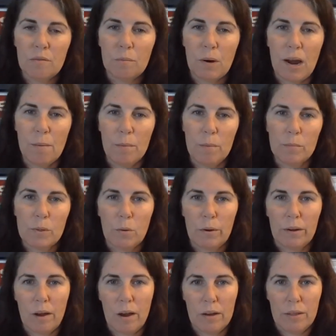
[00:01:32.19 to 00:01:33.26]
of problems
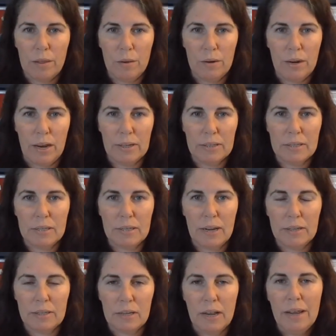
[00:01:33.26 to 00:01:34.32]
going on in the United
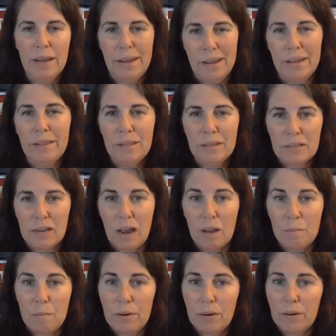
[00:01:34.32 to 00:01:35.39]
States in this
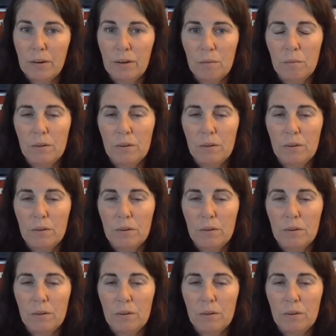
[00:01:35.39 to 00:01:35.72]
time period.